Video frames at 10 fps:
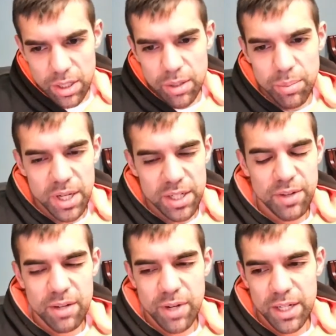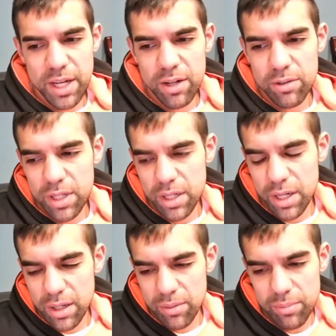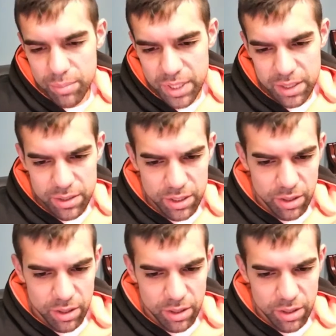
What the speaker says: body fat right now. But